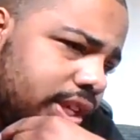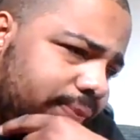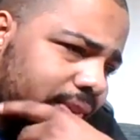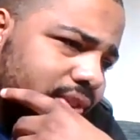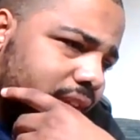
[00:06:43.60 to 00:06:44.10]

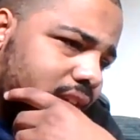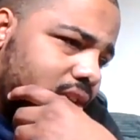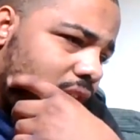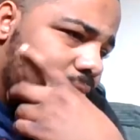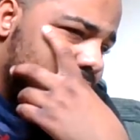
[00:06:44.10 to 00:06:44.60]
feels like a
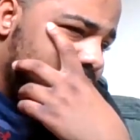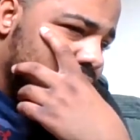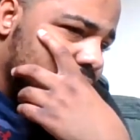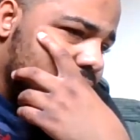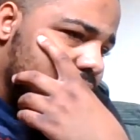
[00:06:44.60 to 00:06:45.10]

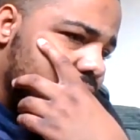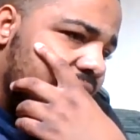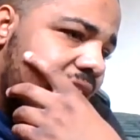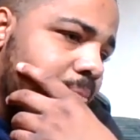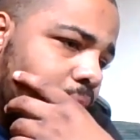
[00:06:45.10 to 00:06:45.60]
culmination,
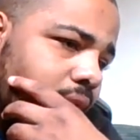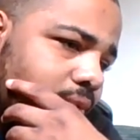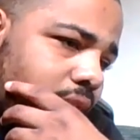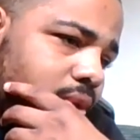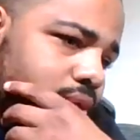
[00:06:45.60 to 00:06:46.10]
the end part of
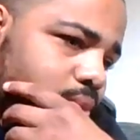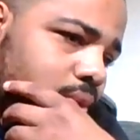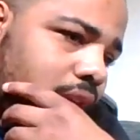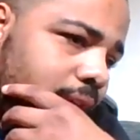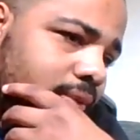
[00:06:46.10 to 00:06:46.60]
Kratos'
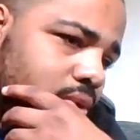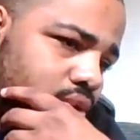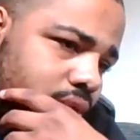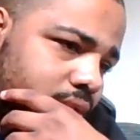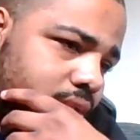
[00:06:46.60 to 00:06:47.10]

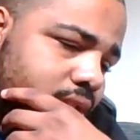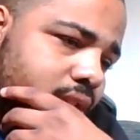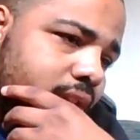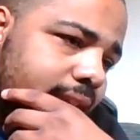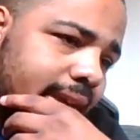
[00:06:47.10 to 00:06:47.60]
evolution.
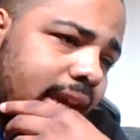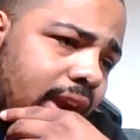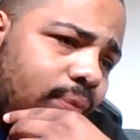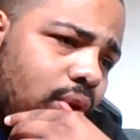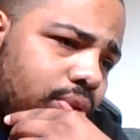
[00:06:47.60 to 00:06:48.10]
In
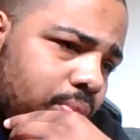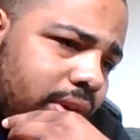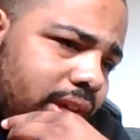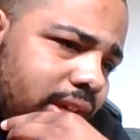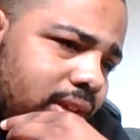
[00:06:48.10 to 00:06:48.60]
God of War
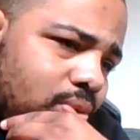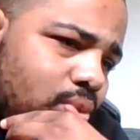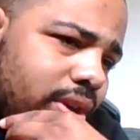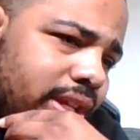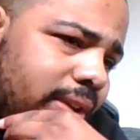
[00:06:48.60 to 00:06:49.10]
3,
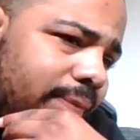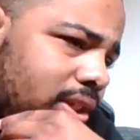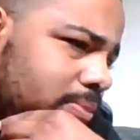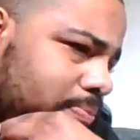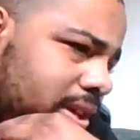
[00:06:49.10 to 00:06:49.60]
when he
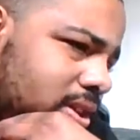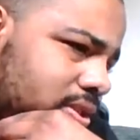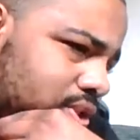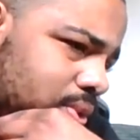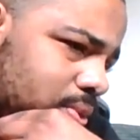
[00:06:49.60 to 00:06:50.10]
finally
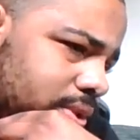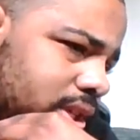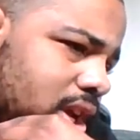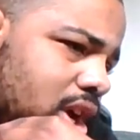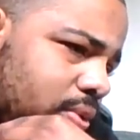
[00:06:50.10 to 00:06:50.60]
beat Zeus,
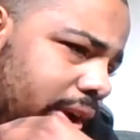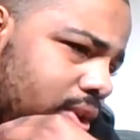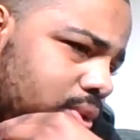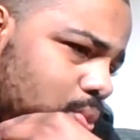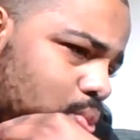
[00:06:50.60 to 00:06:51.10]

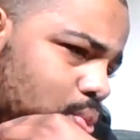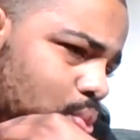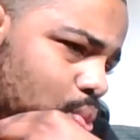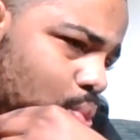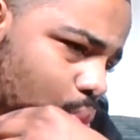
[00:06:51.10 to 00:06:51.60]
Kratos
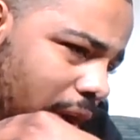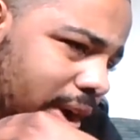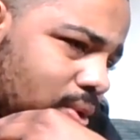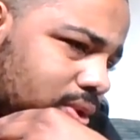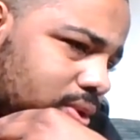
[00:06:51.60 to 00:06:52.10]

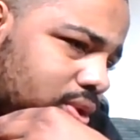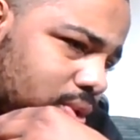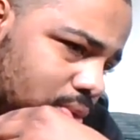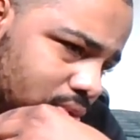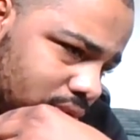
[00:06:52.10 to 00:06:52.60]
wailed
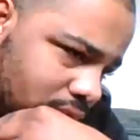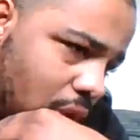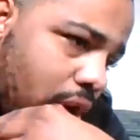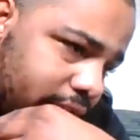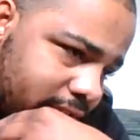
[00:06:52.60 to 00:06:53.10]

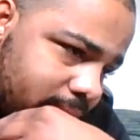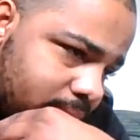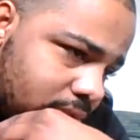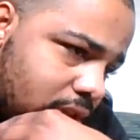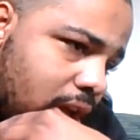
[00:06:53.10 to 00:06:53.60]
on him,
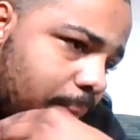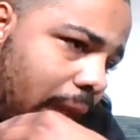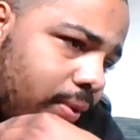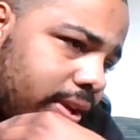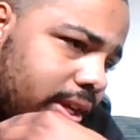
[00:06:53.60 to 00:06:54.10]

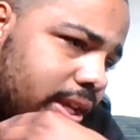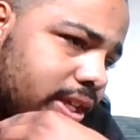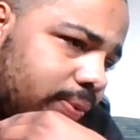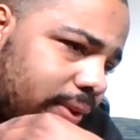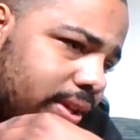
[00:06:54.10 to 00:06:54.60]
pounding
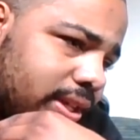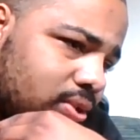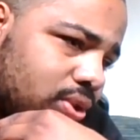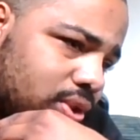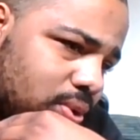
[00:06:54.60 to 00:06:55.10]
his fist
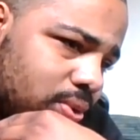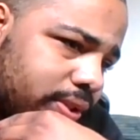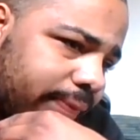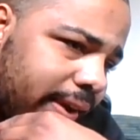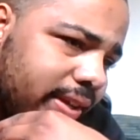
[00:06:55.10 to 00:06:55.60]
into Zeus's
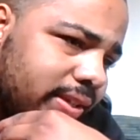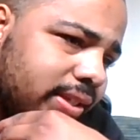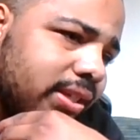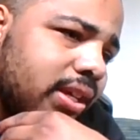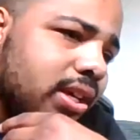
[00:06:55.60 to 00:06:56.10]
face,